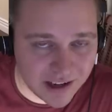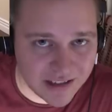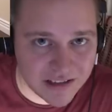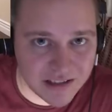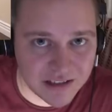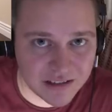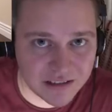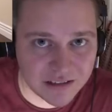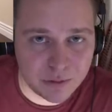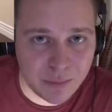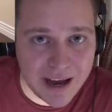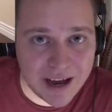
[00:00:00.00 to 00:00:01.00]
Guys,
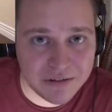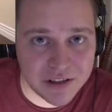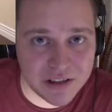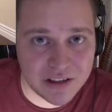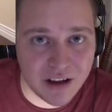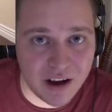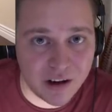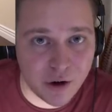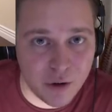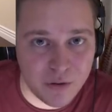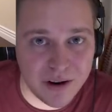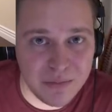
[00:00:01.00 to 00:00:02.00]
we might have to
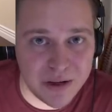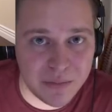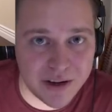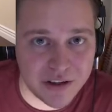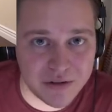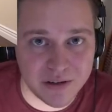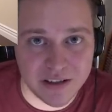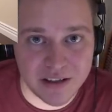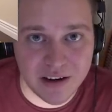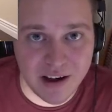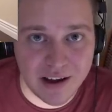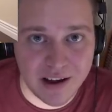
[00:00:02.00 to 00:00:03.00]
start a GoFundMe page for this